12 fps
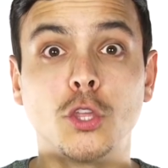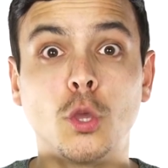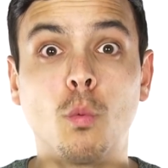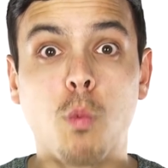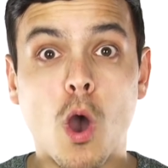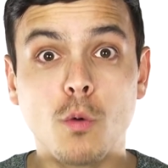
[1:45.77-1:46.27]

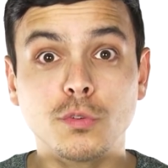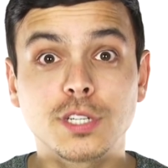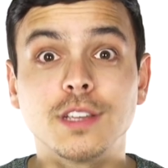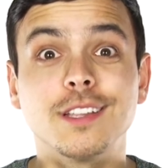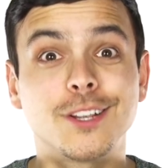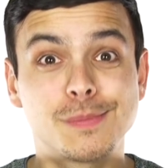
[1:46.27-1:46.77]
You
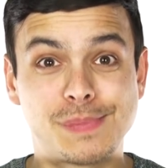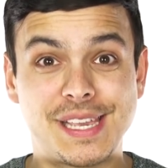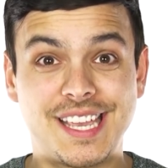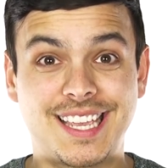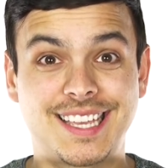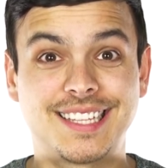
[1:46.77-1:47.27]
won't, you're
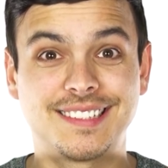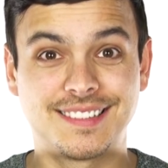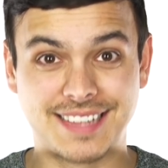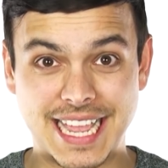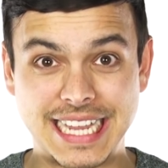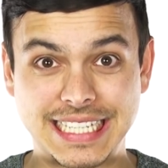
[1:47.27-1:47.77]
being
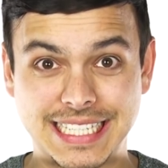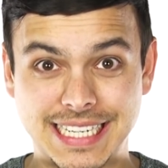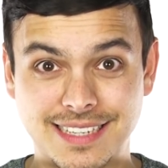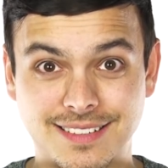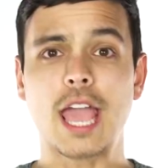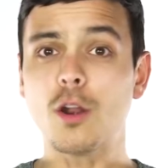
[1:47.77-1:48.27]

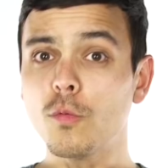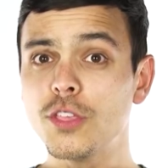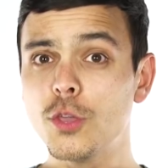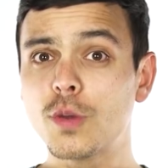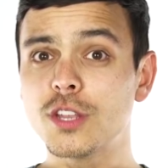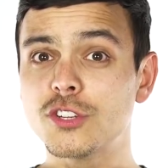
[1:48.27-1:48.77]
lazy. And only
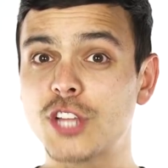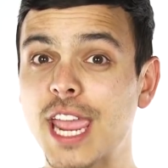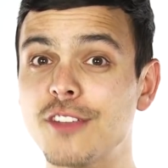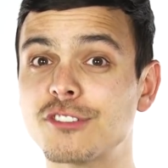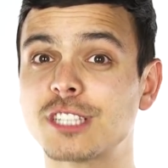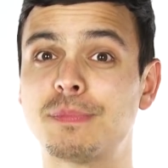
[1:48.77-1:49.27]
you can
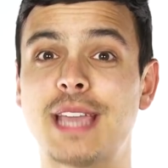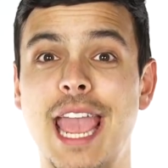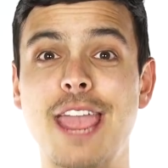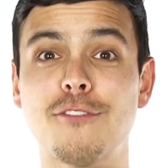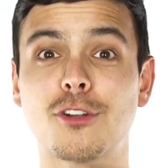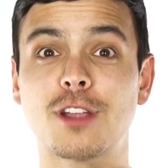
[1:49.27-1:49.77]
change this
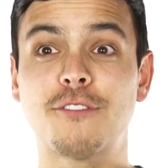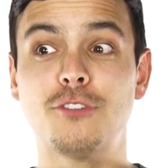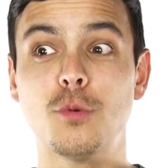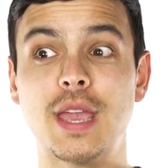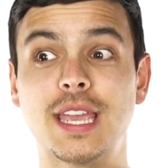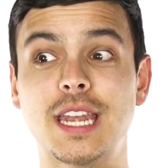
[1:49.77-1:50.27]
behavior if
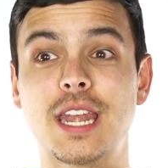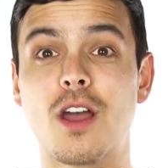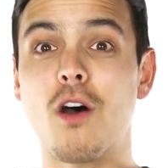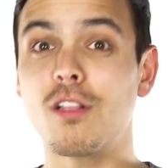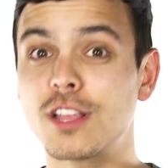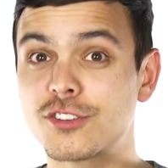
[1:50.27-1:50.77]
you
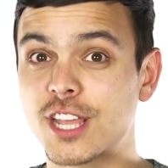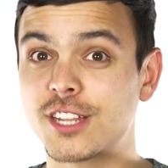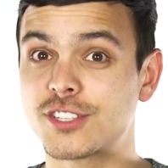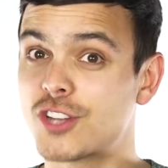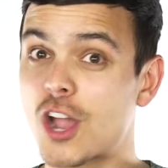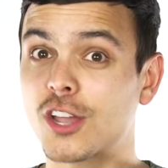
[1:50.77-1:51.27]
acknowledge that
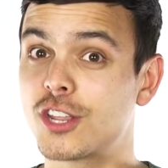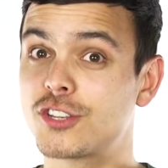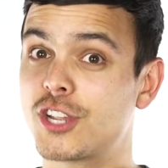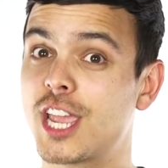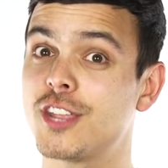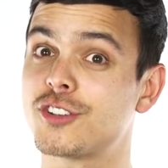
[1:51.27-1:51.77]
it's not going
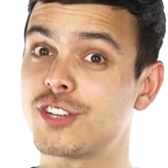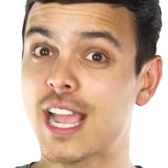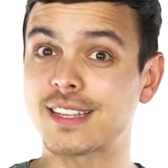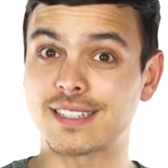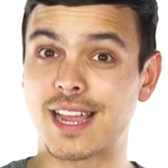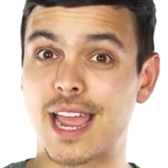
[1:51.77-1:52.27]
to change
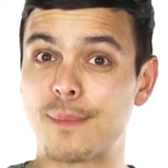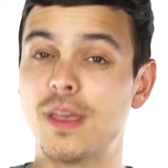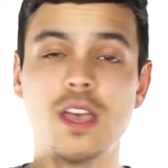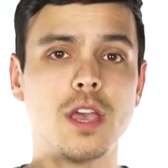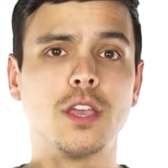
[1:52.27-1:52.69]
next time.